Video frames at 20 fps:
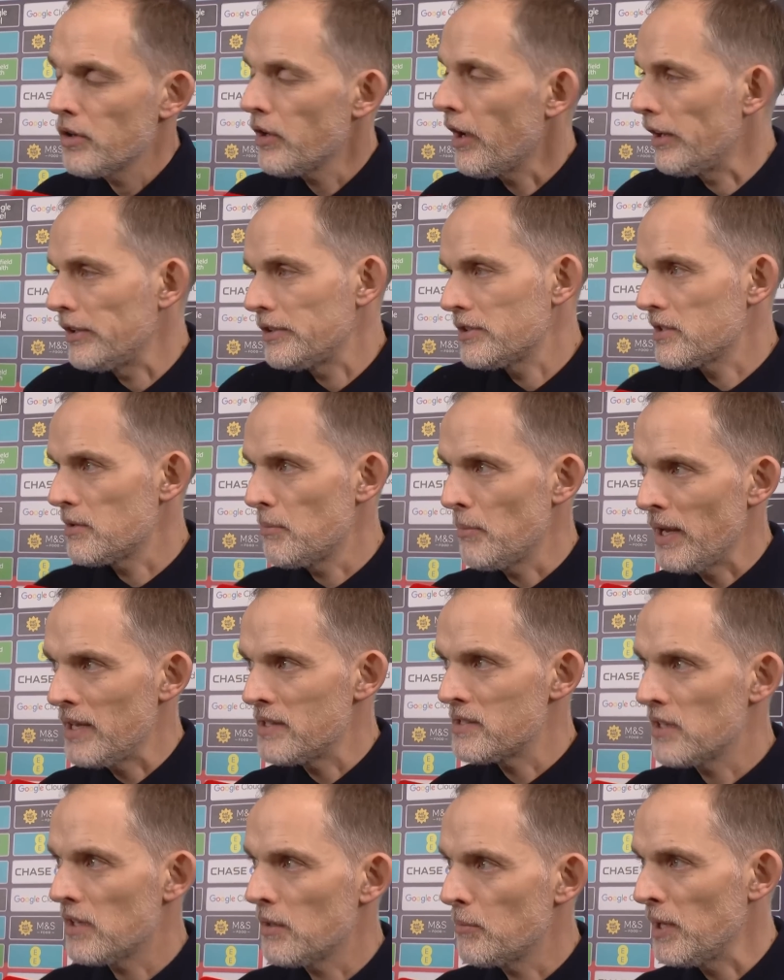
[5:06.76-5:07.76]
Yeah, it's
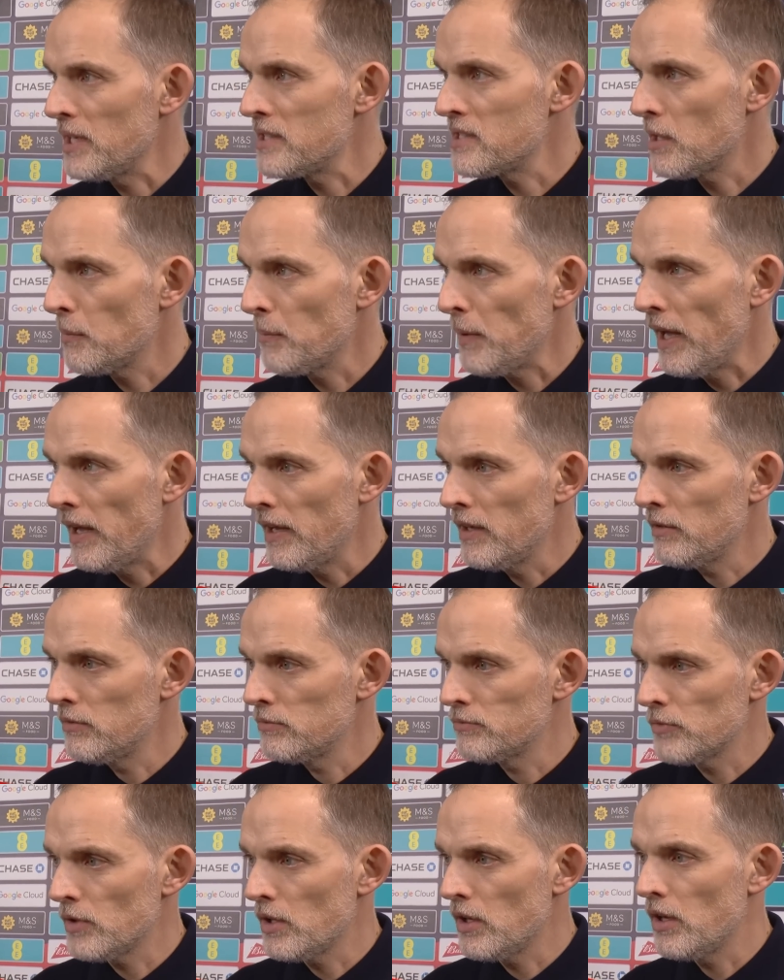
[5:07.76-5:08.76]
amazing player,
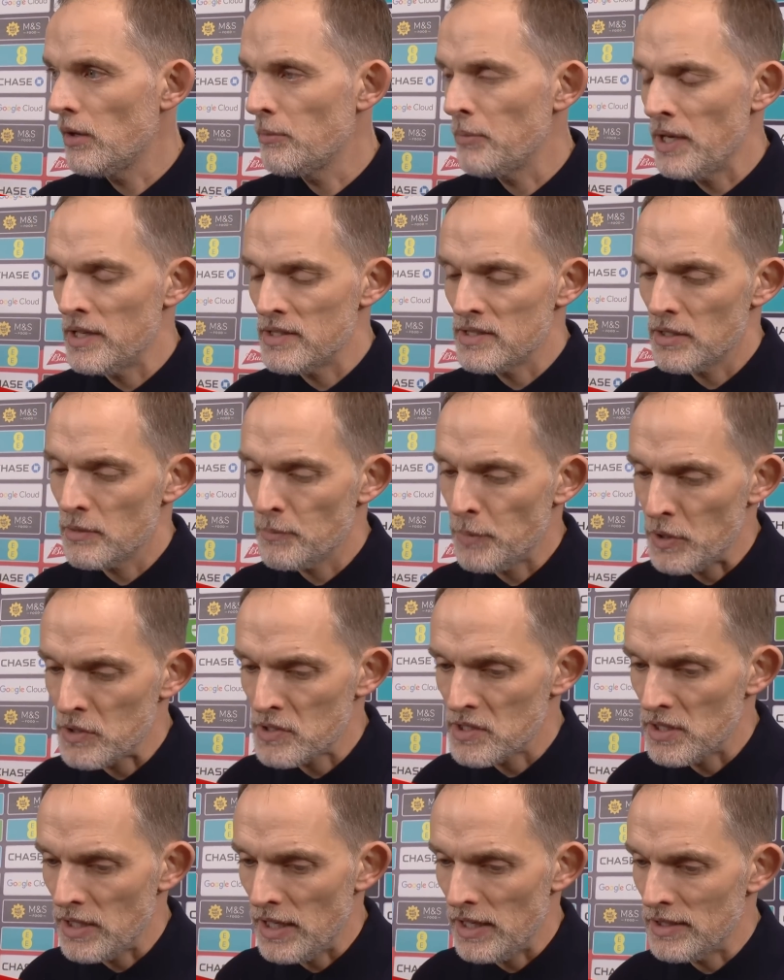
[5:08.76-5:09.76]
amazing
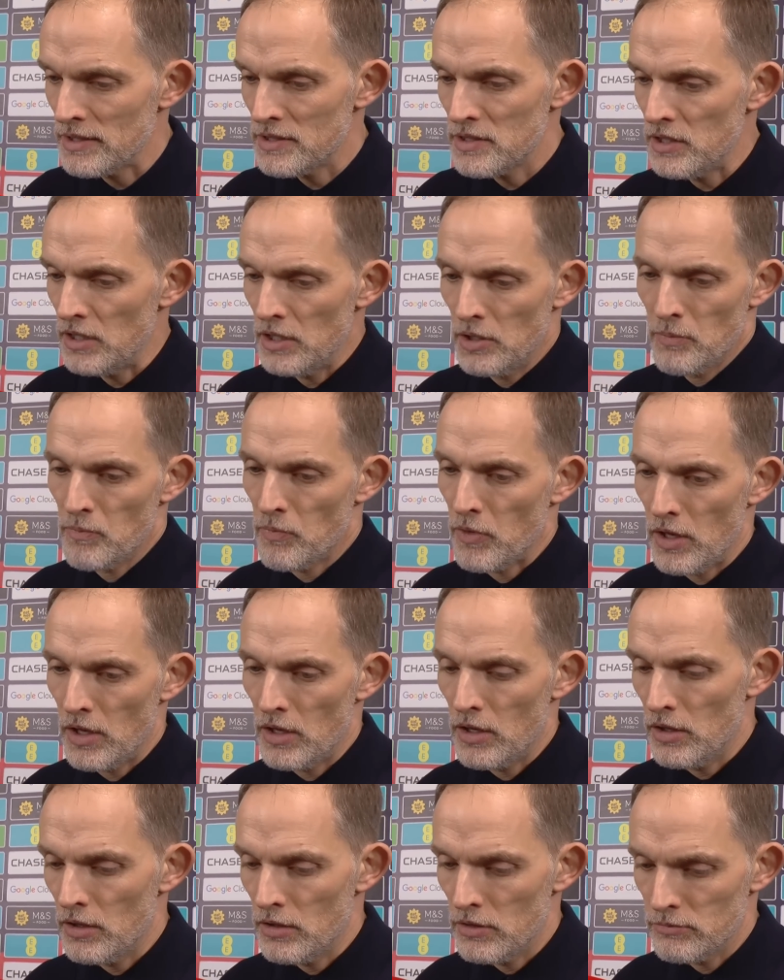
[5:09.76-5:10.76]
personality.
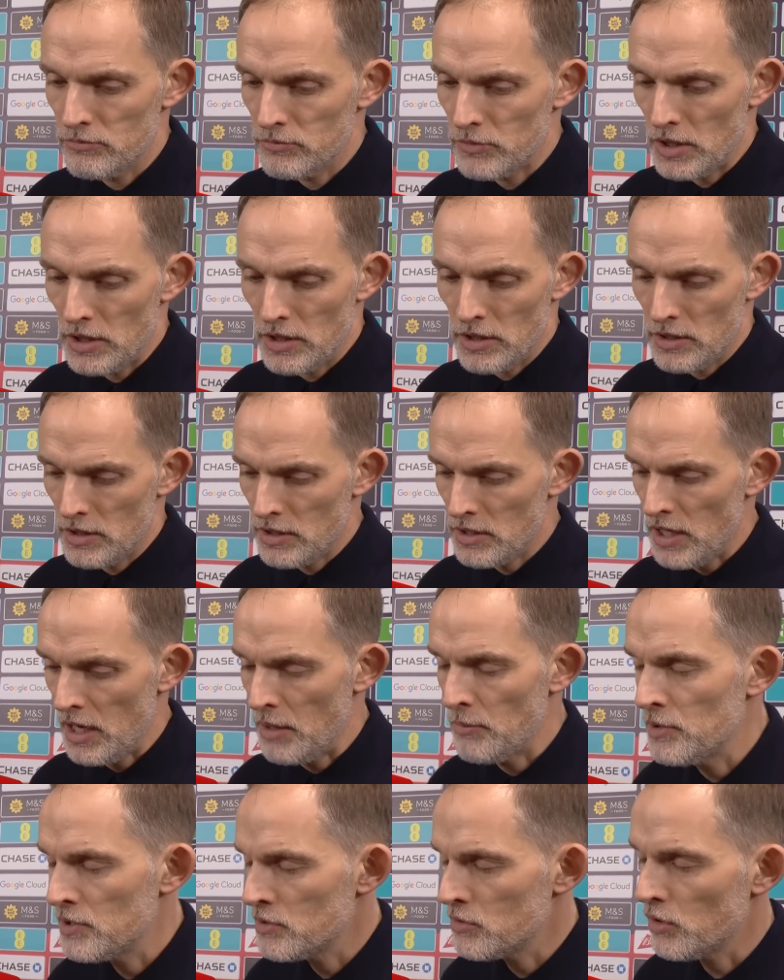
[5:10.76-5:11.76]
He
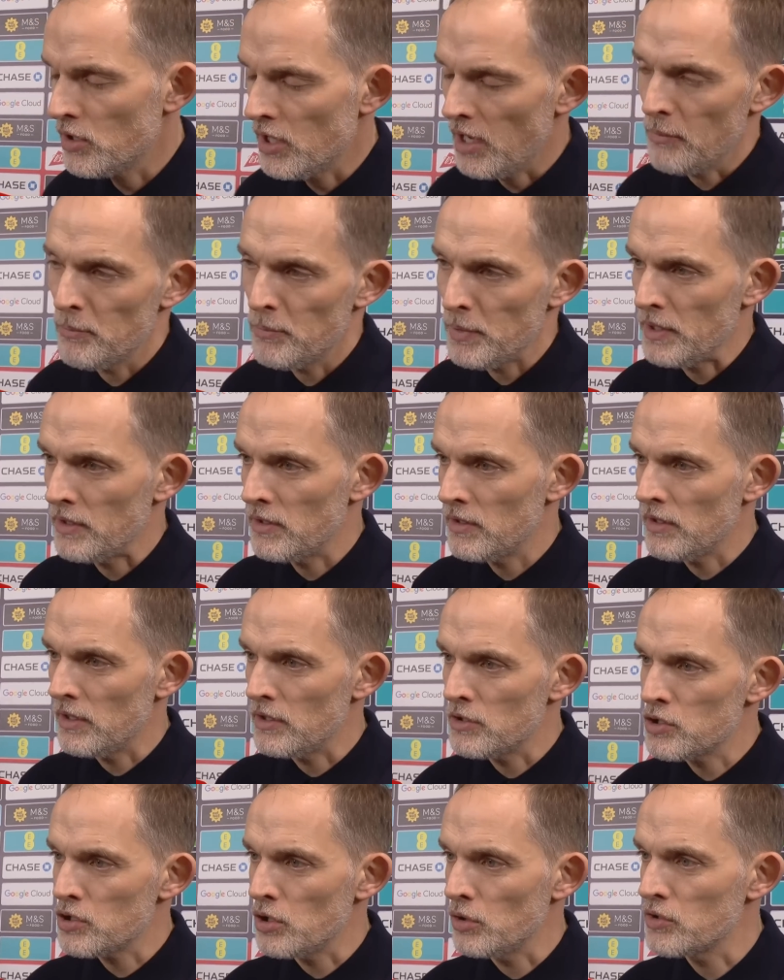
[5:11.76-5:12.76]
came into camp
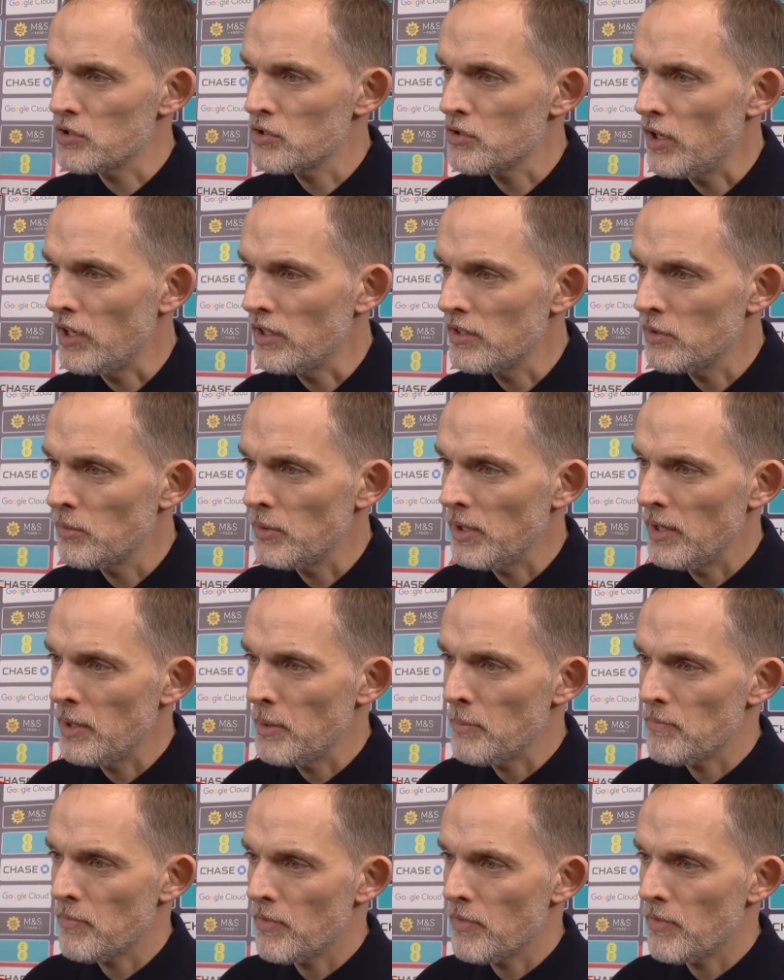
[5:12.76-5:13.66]
and showed straight away